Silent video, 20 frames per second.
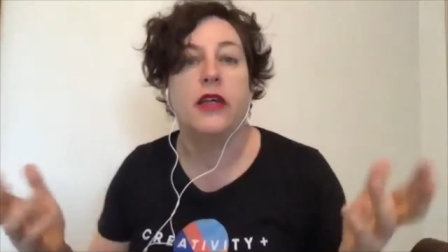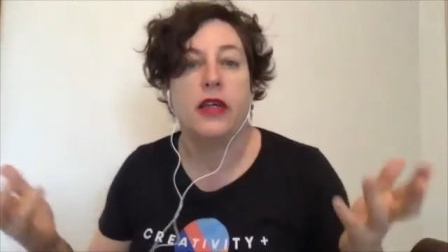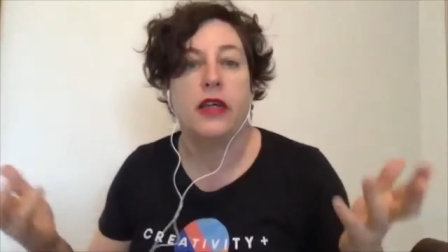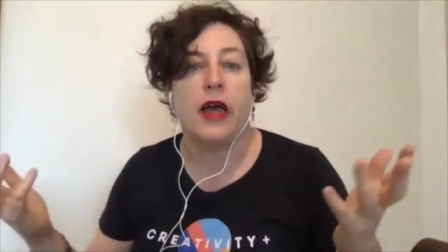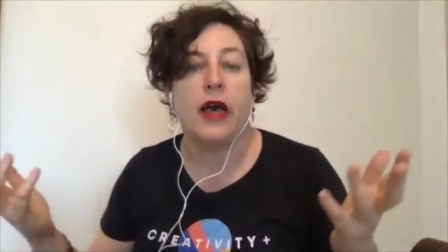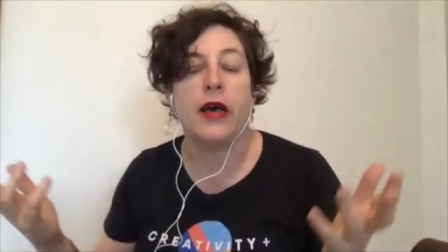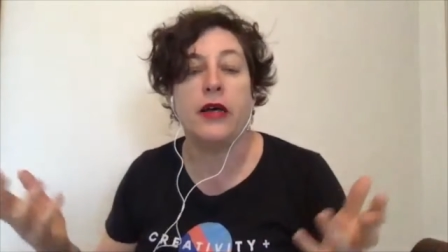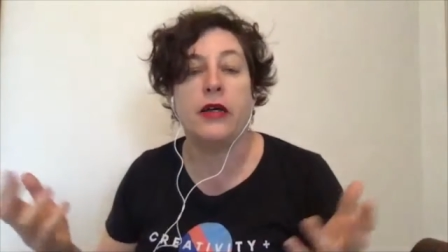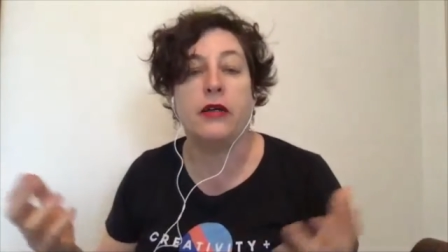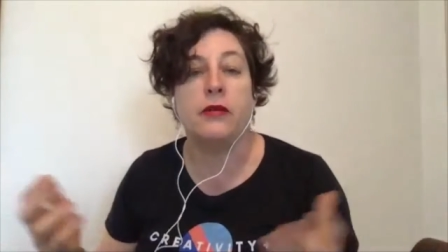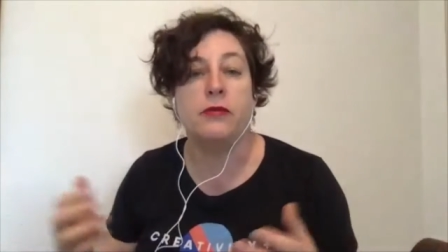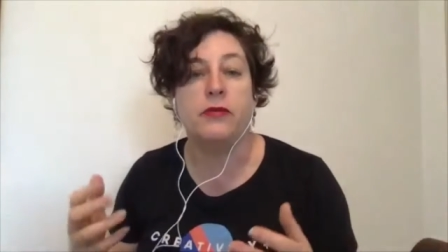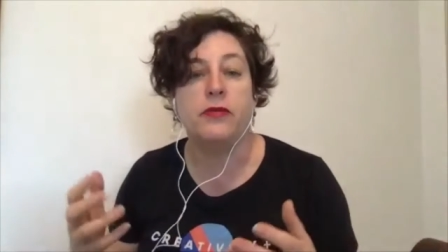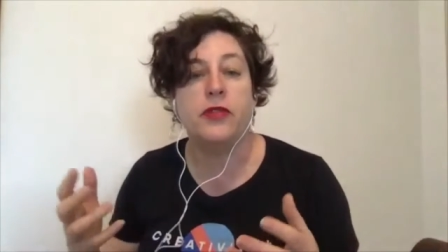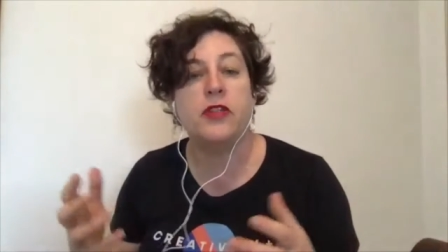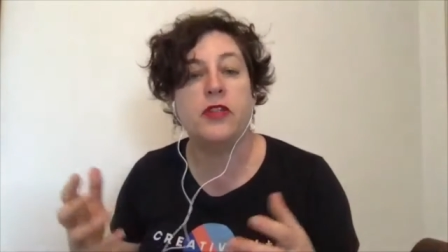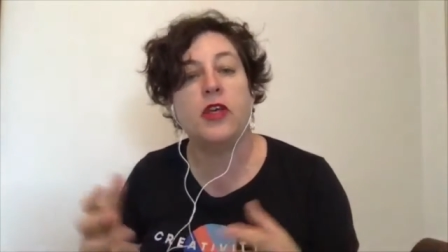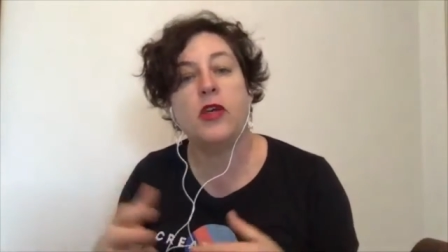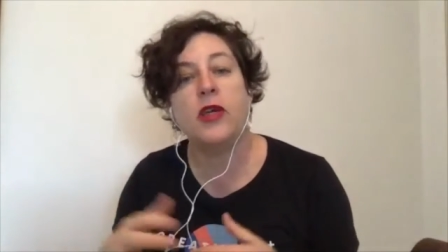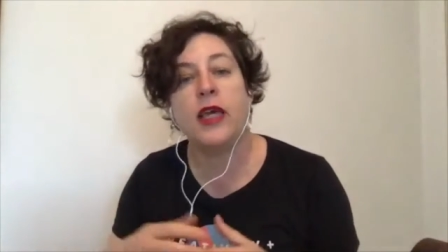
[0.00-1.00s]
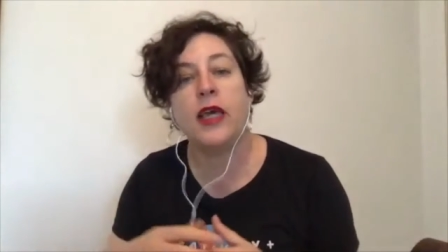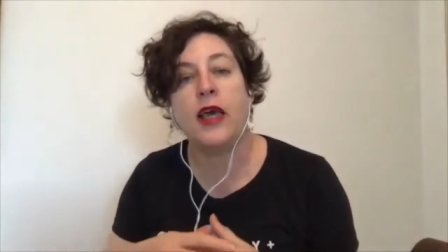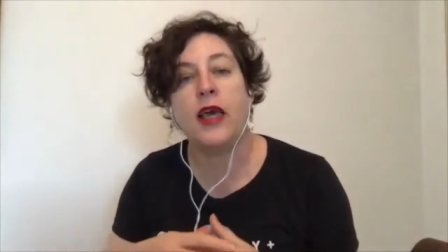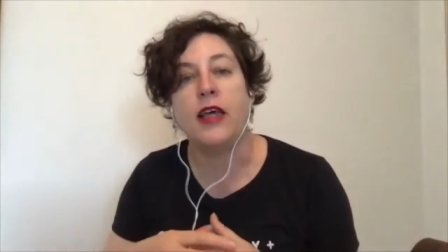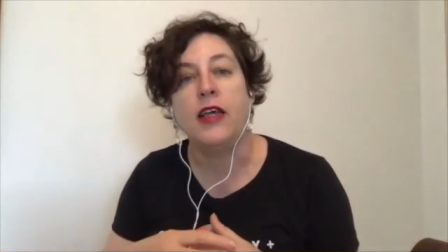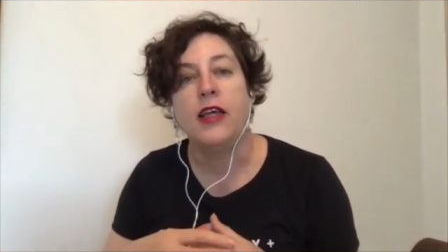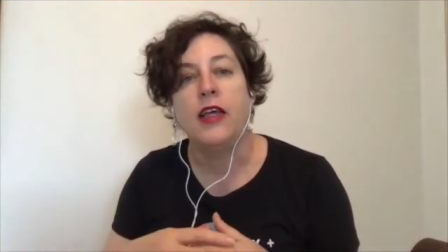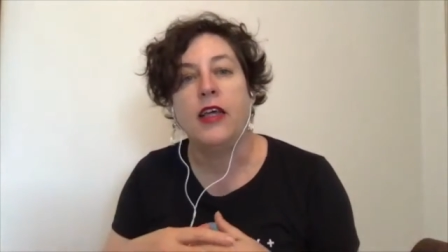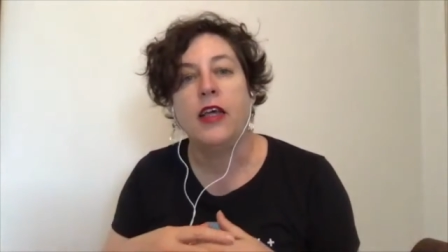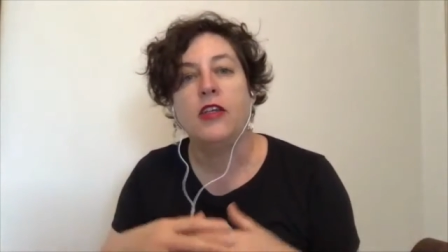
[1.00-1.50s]

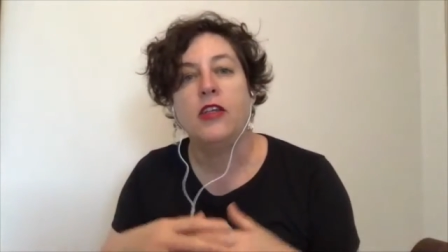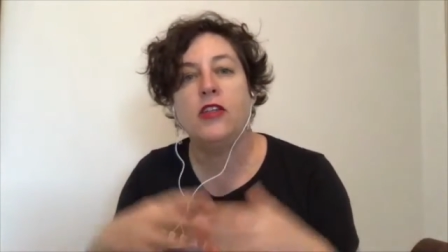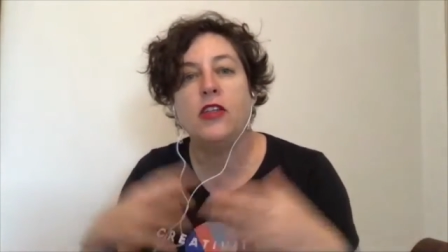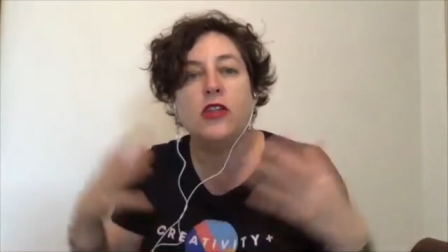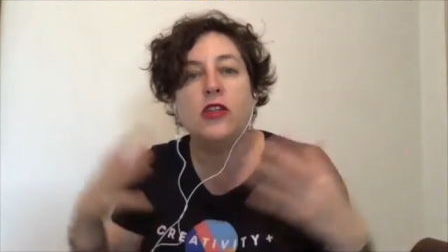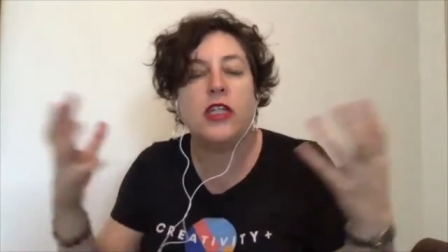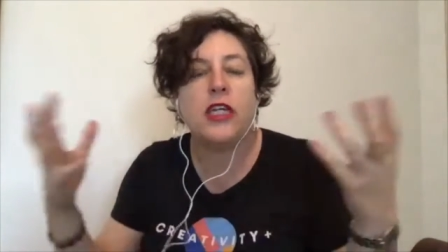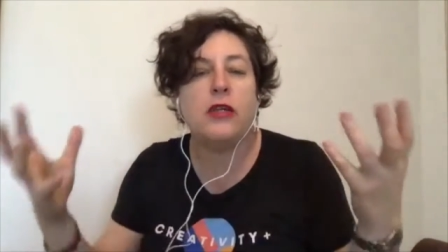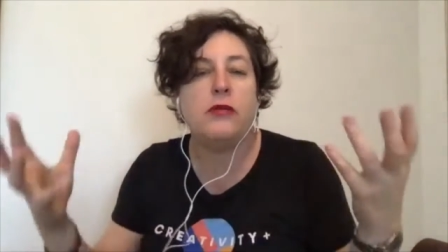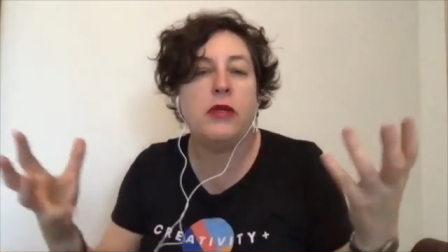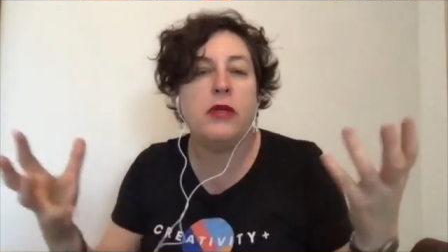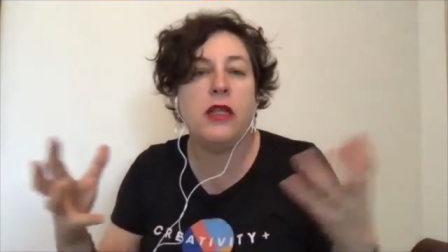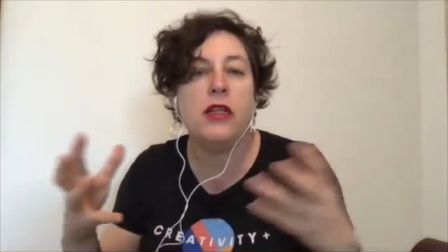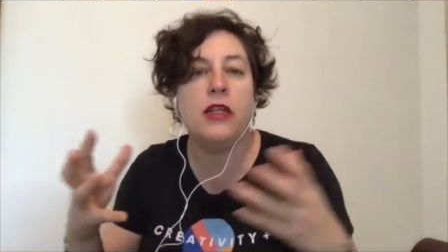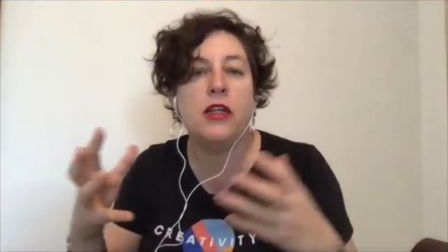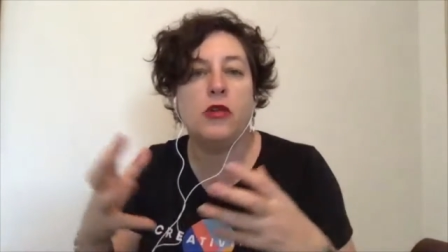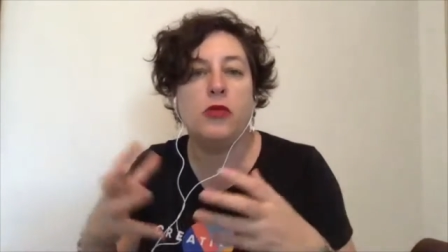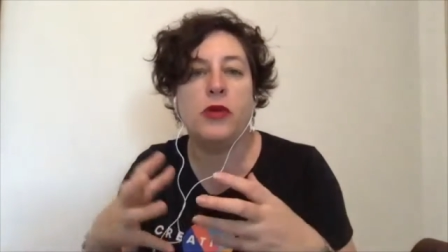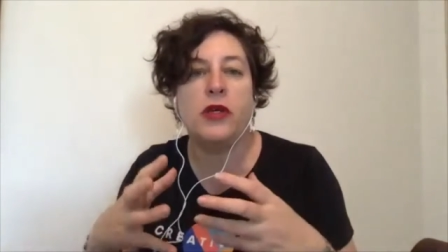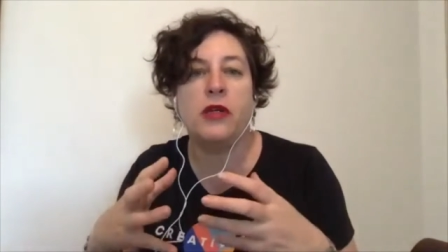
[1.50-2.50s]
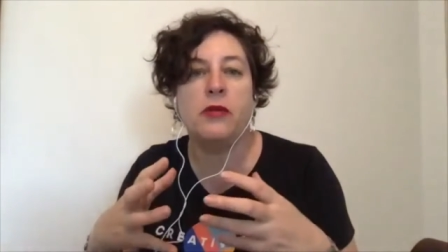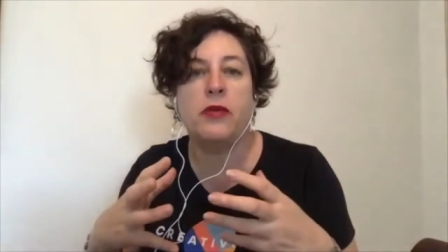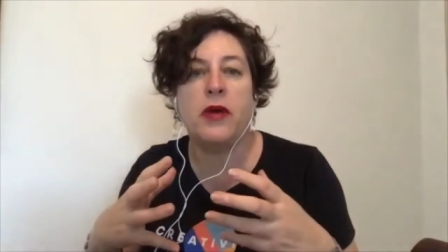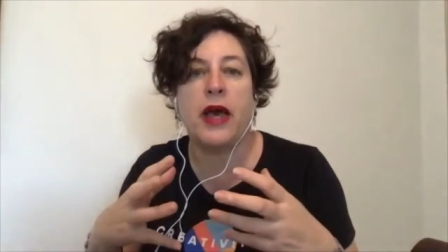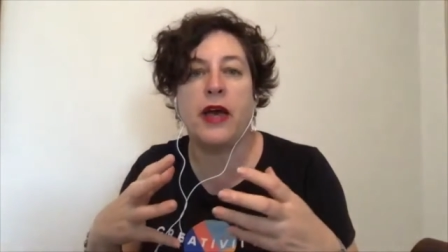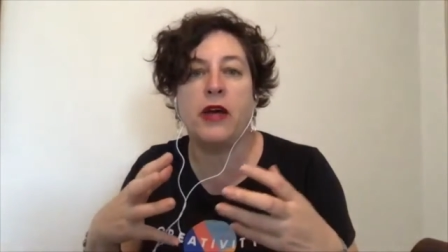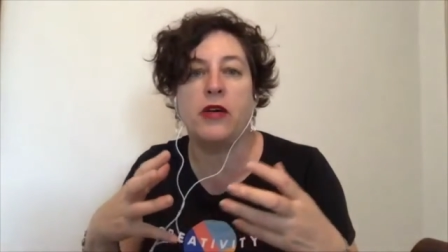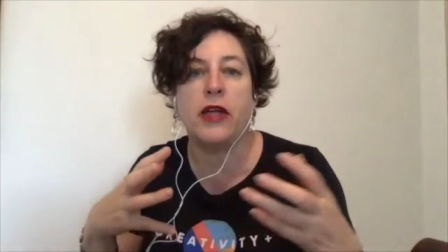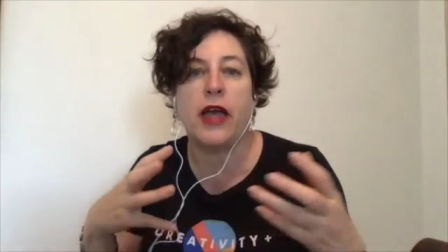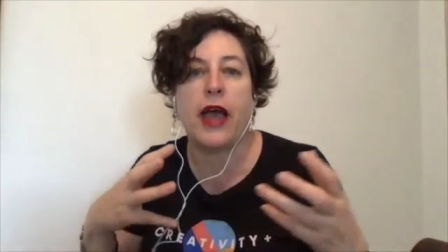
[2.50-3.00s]
So tell me a little bit about